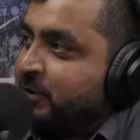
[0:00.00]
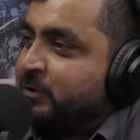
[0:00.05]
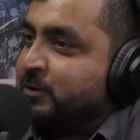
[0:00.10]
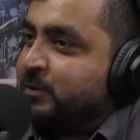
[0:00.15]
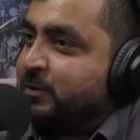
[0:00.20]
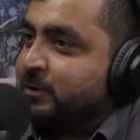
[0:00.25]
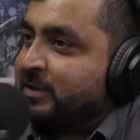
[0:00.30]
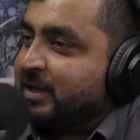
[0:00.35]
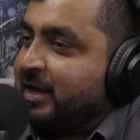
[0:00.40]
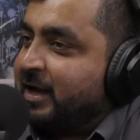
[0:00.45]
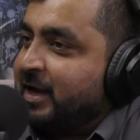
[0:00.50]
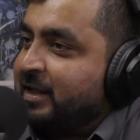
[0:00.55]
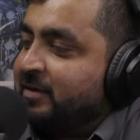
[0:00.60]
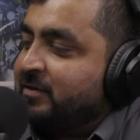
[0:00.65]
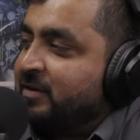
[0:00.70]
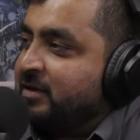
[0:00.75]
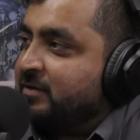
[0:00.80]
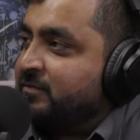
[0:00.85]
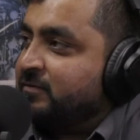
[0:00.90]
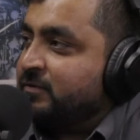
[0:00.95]
don't get
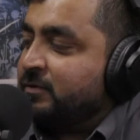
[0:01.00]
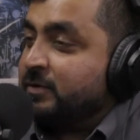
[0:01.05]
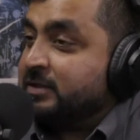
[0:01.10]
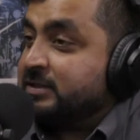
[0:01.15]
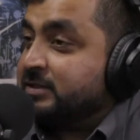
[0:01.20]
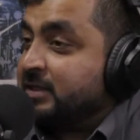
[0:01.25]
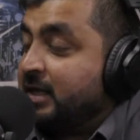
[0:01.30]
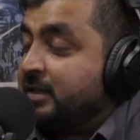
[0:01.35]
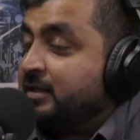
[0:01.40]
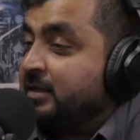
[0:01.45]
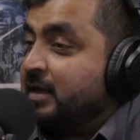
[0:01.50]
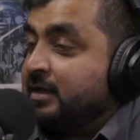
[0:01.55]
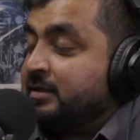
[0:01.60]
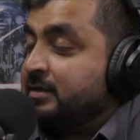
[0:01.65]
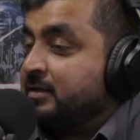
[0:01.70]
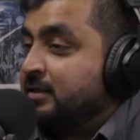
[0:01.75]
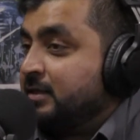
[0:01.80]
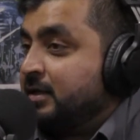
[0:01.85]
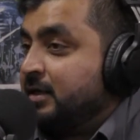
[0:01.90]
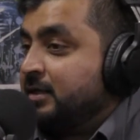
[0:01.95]
any influence.
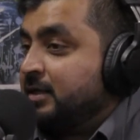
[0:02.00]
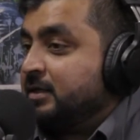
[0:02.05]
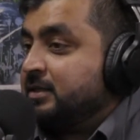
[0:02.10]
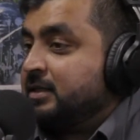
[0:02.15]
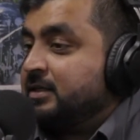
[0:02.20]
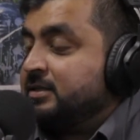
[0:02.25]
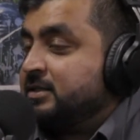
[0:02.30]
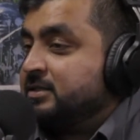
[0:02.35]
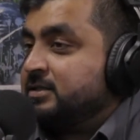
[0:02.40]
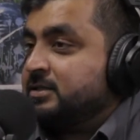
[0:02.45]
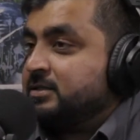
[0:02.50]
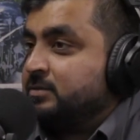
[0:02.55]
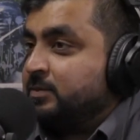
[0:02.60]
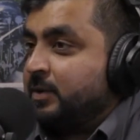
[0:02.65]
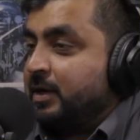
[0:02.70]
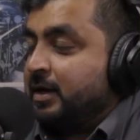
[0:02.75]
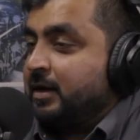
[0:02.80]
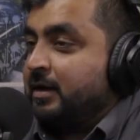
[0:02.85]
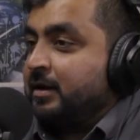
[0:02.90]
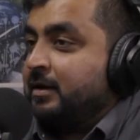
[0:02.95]
And I think this is
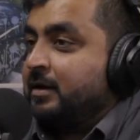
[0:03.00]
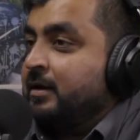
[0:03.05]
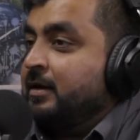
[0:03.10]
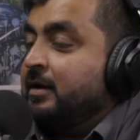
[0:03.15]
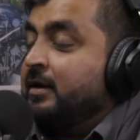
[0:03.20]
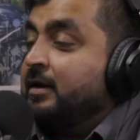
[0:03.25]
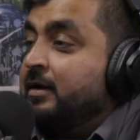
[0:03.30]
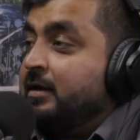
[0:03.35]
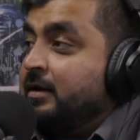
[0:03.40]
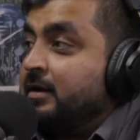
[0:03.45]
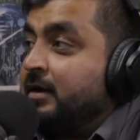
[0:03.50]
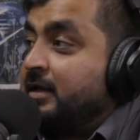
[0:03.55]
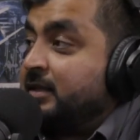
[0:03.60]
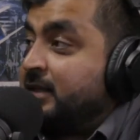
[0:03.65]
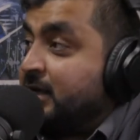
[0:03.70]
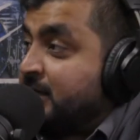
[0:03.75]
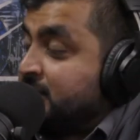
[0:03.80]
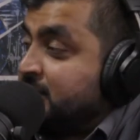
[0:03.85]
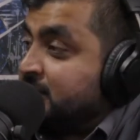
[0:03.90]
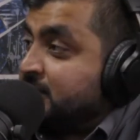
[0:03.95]
where
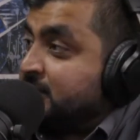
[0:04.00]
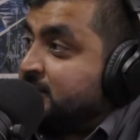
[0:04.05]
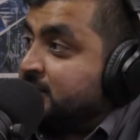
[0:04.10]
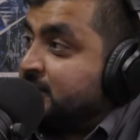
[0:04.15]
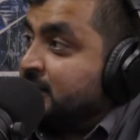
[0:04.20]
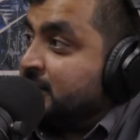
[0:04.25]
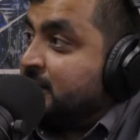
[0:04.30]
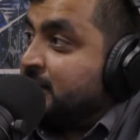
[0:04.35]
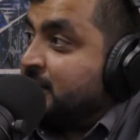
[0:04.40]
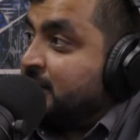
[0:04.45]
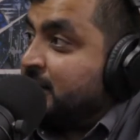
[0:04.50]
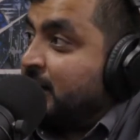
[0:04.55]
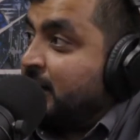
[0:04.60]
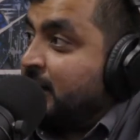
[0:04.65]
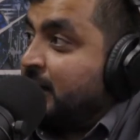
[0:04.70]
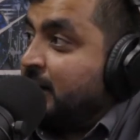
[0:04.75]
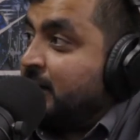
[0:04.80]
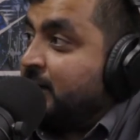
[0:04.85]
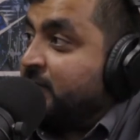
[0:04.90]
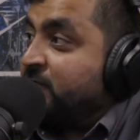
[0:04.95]
connectors
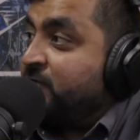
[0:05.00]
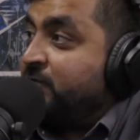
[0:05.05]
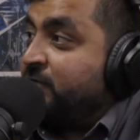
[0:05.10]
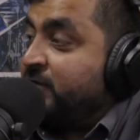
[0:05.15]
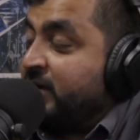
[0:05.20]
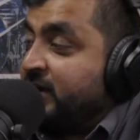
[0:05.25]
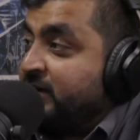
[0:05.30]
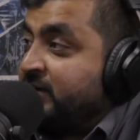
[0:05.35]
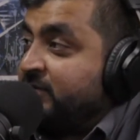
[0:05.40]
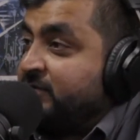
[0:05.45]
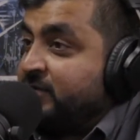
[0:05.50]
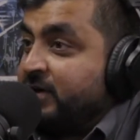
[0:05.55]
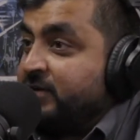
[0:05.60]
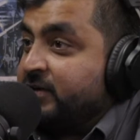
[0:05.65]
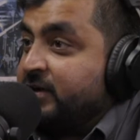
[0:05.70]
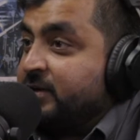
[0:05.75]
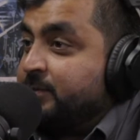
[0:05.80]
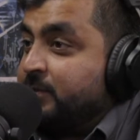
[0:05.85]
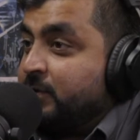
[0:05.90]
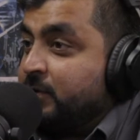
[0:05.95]
are very,
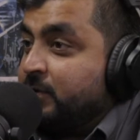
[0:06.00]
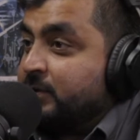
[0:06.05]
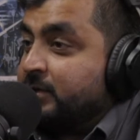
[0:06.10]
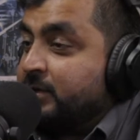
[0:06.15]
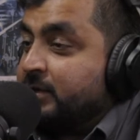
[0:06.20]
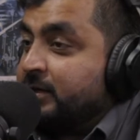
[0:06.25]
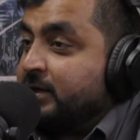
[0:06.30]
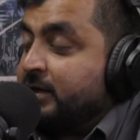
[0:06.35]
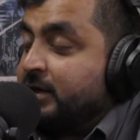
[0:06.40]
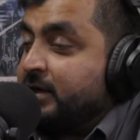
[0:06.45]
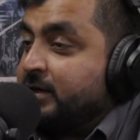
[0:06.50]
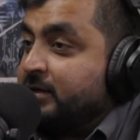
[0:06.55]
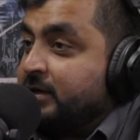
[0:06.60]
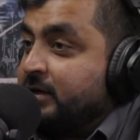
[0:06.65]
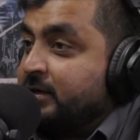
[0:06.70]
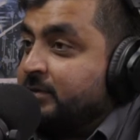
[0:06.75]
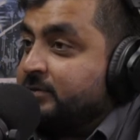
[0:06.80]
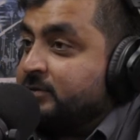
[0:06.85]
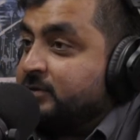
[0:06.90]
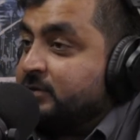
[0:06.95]
very important in
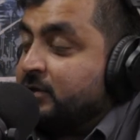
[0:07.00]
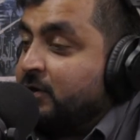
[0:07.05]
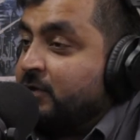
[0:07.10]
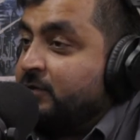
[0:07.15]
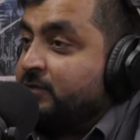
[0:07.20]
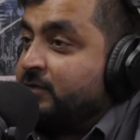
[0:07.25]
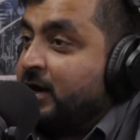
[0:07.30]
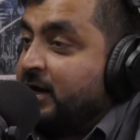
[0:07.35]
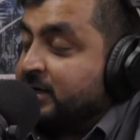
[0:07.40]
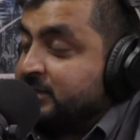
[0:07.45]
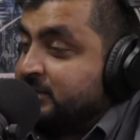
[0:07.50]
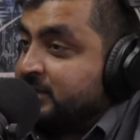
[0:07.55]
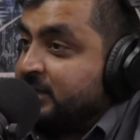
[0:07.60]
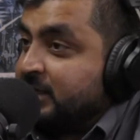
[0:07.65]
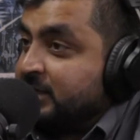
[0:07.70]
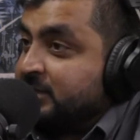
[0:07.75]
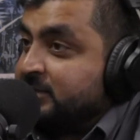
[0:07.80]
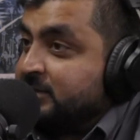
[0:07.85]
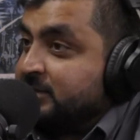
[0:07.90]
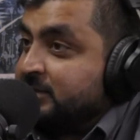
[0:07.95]
terms of
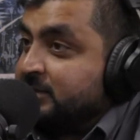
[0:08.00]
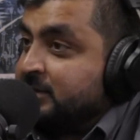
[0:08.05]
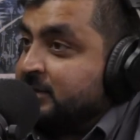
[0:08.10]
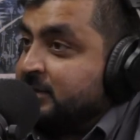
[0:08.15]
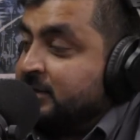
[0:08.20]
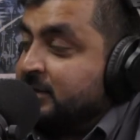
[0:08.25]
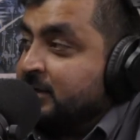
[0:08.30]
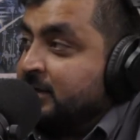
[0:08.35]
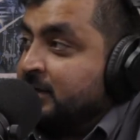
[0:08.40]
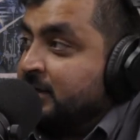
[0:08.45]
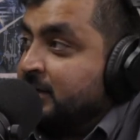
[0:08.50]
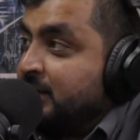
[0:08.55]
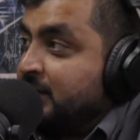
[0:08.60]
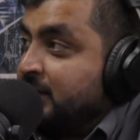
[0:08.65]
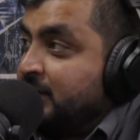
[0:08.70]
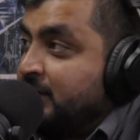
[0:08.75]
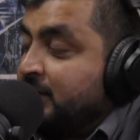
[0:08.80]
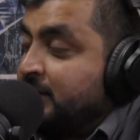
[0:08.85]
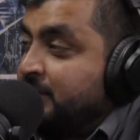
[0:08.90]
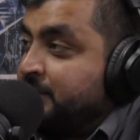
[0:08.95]
isolation.
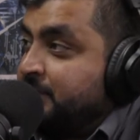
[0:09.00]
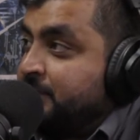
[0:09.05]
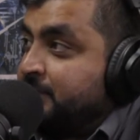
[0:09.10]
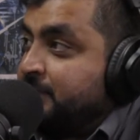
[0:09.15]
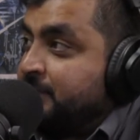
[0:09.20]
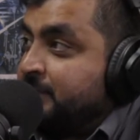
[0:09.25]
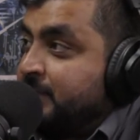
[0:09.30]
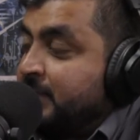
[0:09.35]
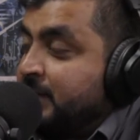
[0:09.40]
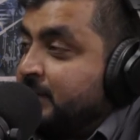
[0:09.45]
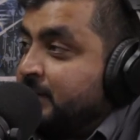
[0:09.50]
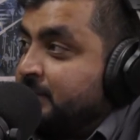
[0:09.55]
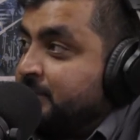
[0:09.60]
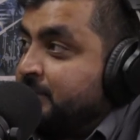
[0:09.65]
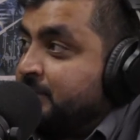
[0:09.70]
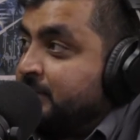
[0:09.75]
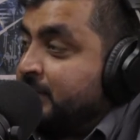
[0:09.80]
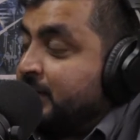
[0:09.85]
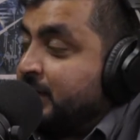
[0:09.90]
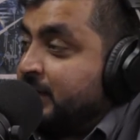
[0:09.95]
I
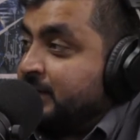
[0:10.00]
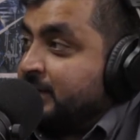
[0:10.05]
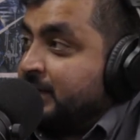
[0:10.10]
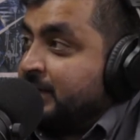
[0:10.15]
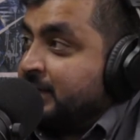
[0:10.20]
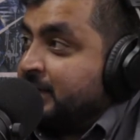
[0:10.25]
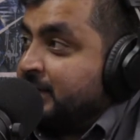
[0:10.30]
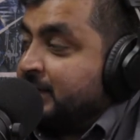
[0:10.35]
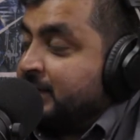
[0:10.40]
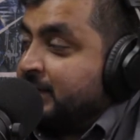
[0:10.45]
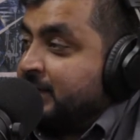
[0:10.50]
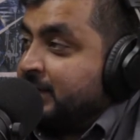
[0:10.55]
think